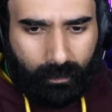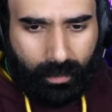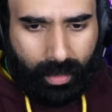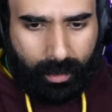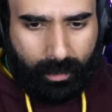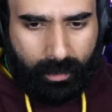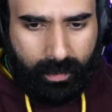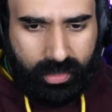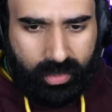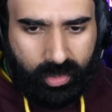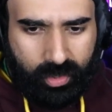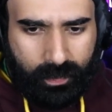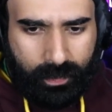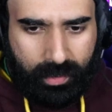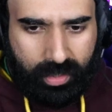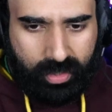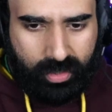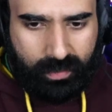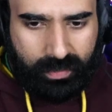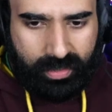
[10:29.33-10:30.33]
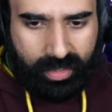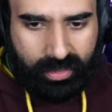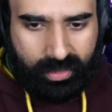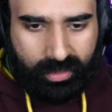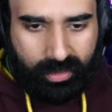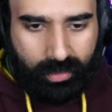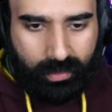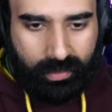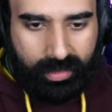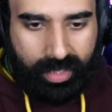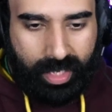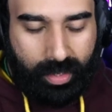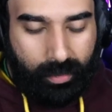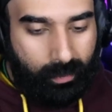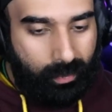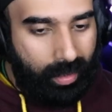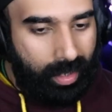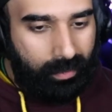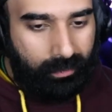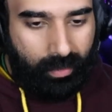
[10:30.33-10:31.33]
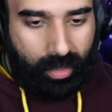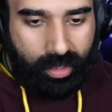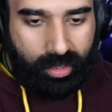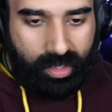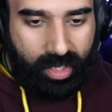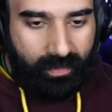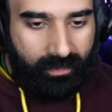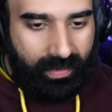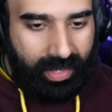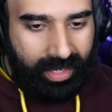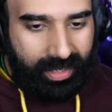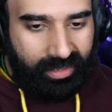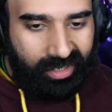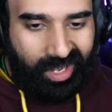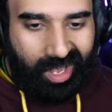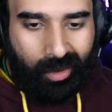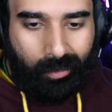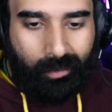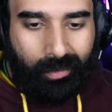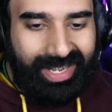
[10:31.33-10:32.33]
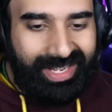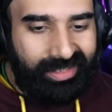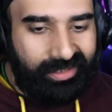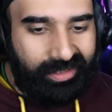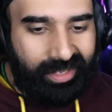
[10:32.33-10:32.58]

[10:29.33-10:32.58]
I've been your spooky stream since Tuesday. Well, RJ fan, you gotta wait.